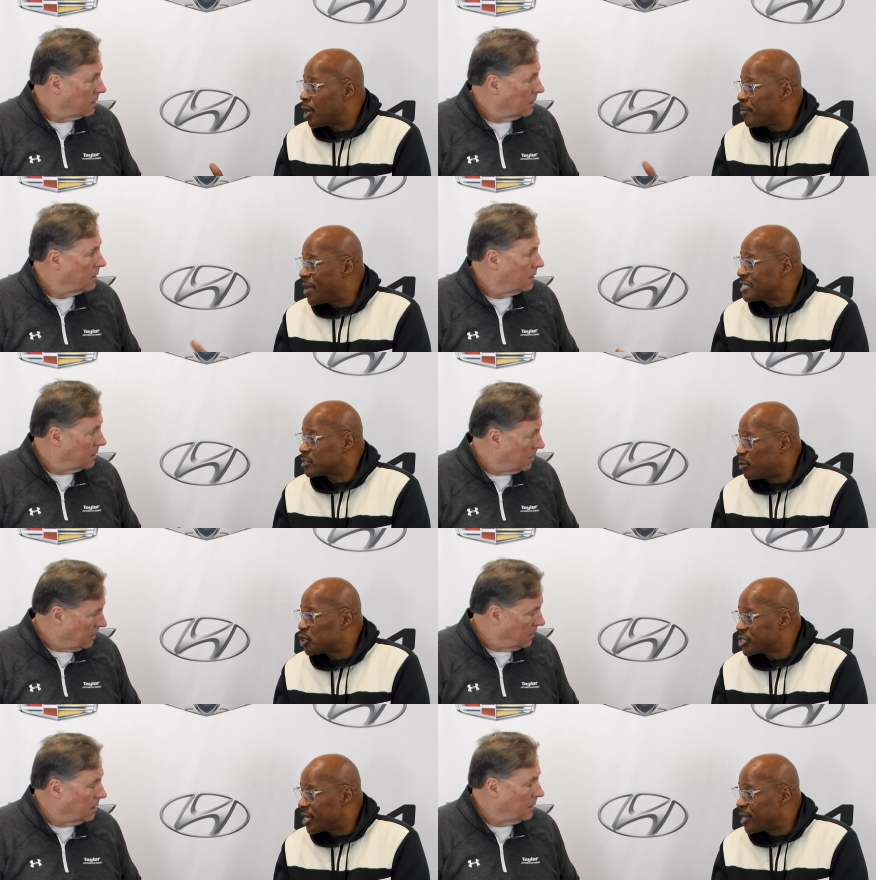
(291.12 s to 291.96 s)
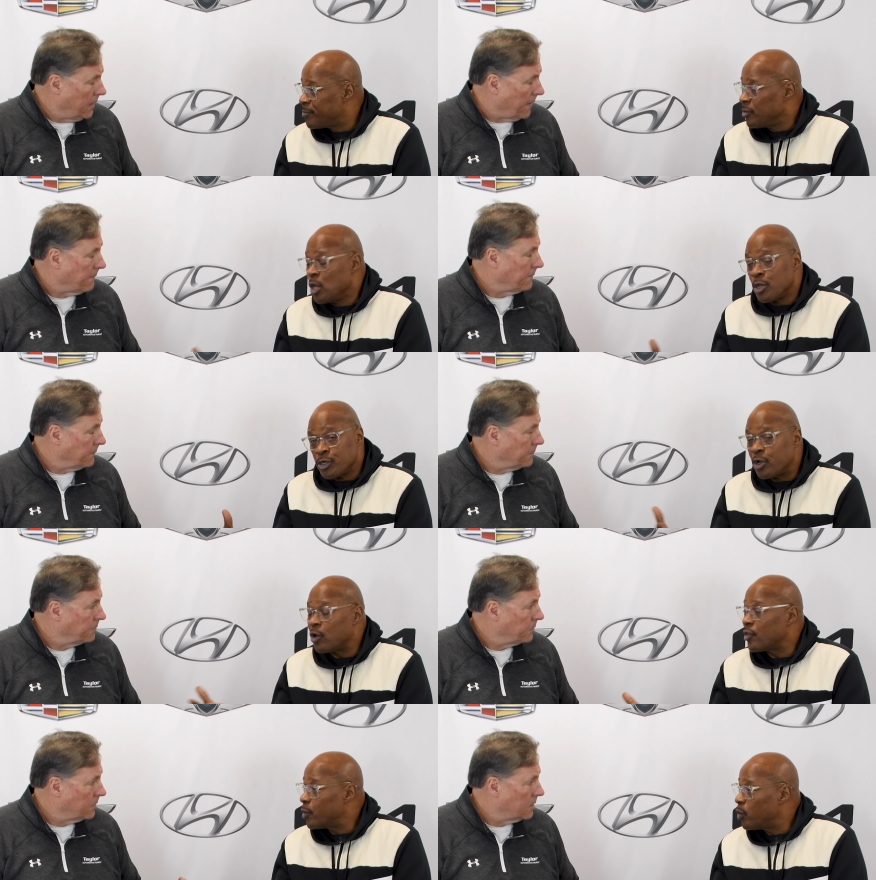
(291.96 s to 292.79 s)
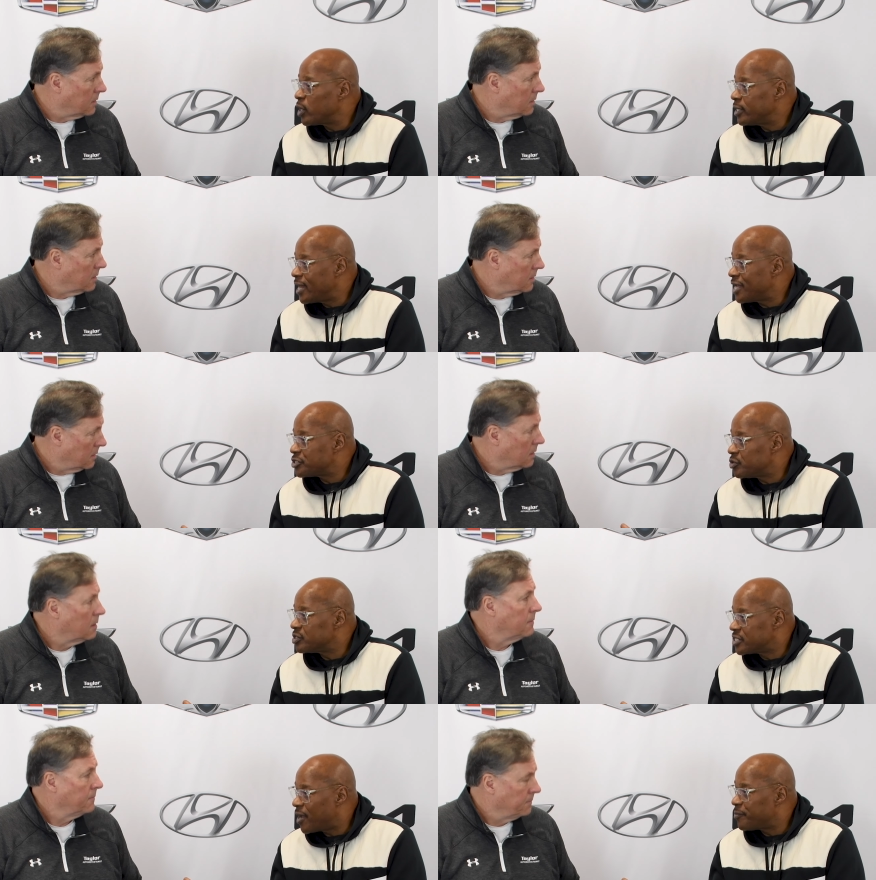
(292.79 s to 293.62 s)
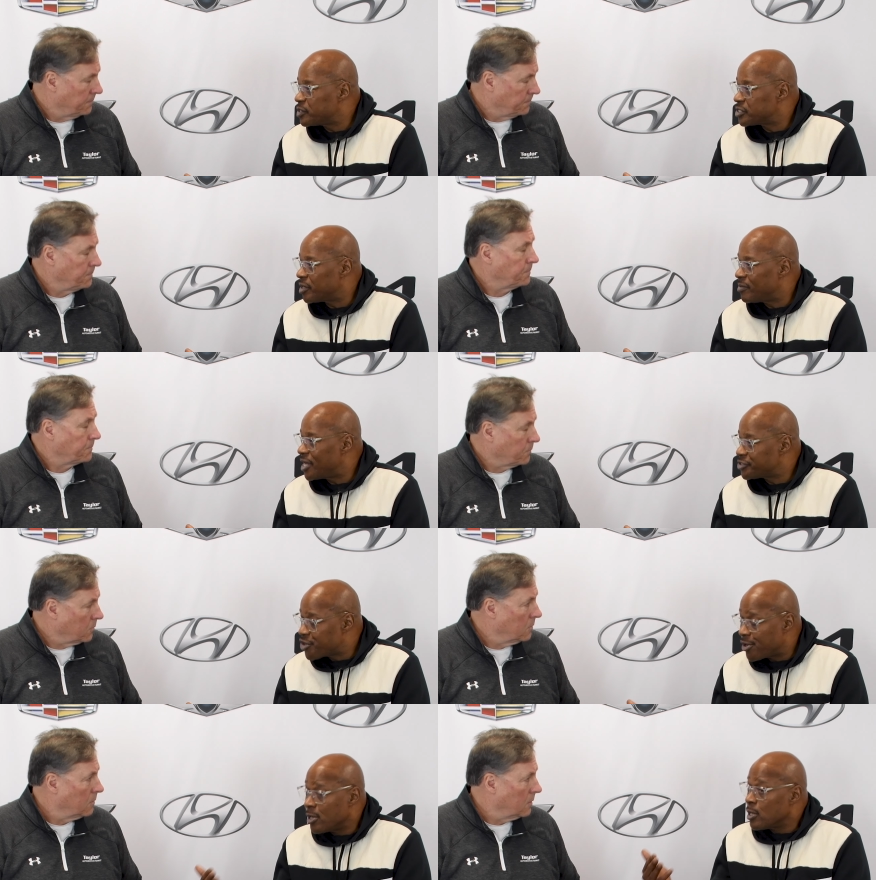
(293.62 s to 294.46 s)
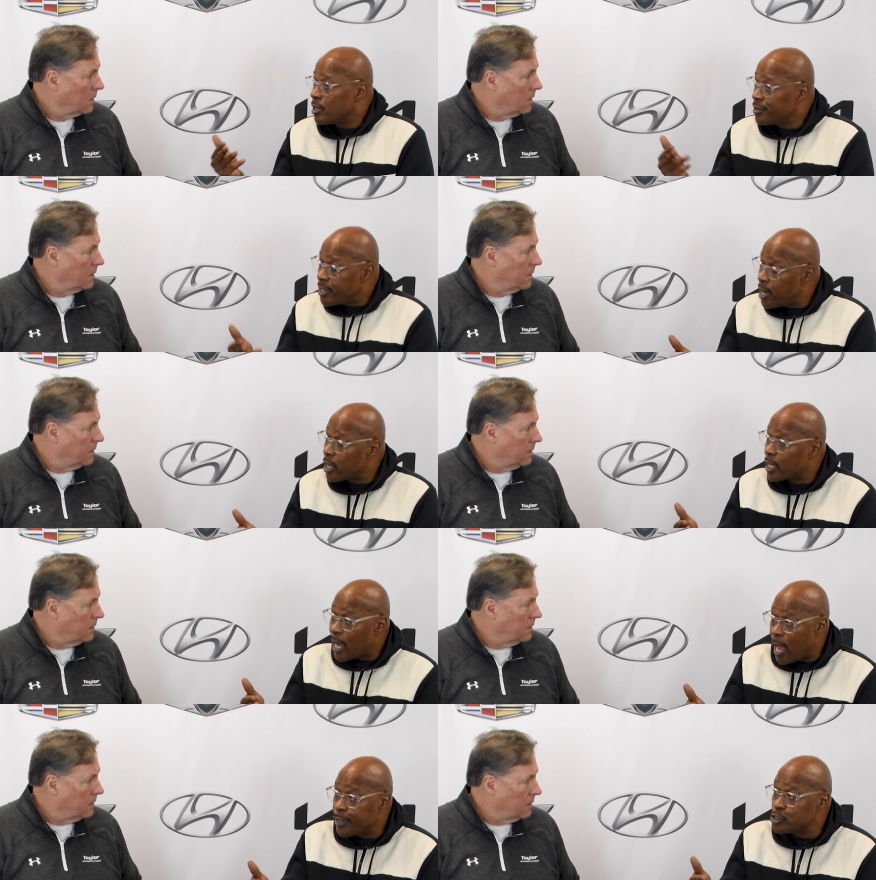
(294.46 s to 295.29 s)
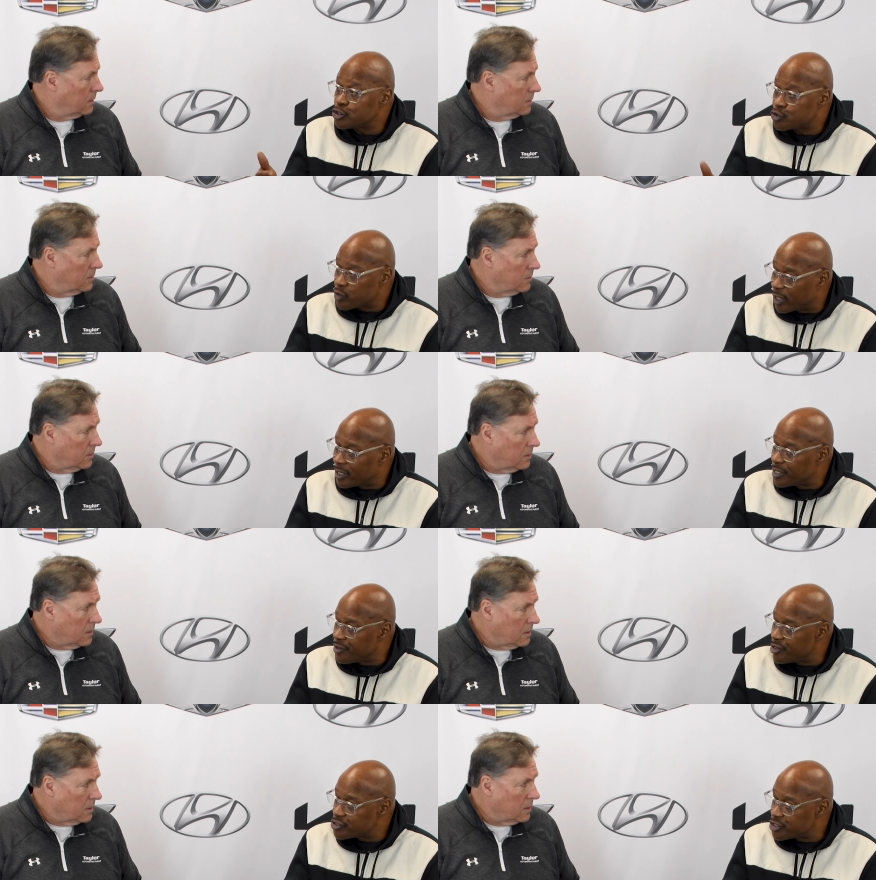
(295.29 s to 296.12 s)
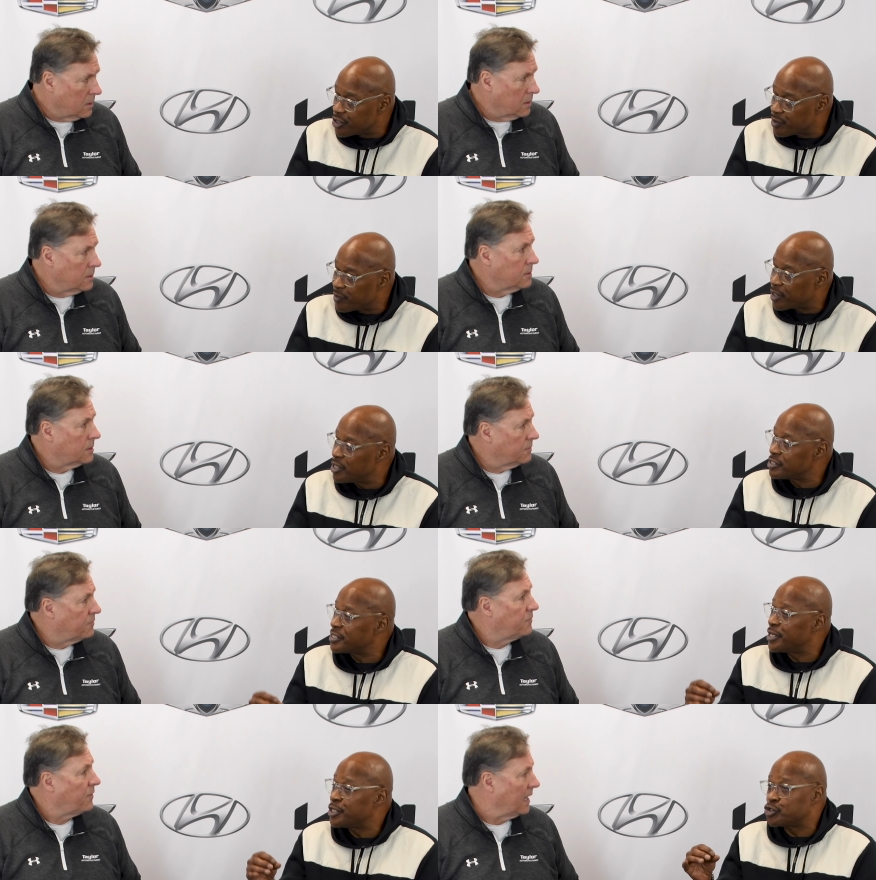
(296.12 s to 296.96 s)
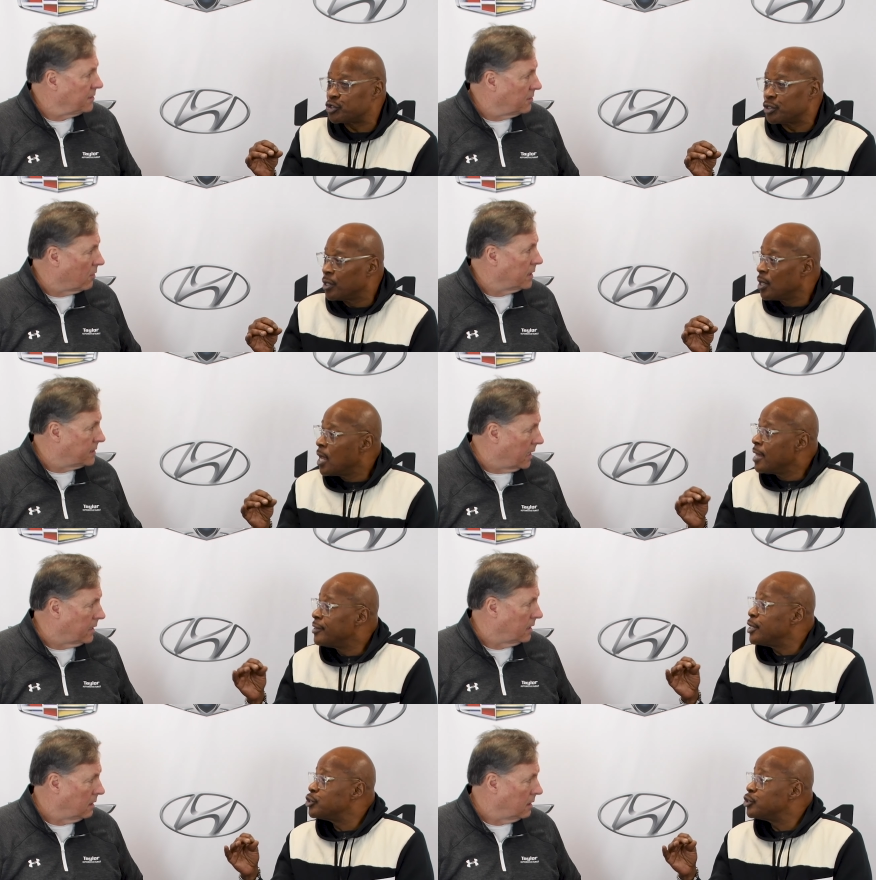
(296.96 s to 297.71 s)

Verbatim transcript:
Speaker 1: uh, basketball team, yeah. you know, they won the national championship last year they are kind of struggling this year because they find their identity.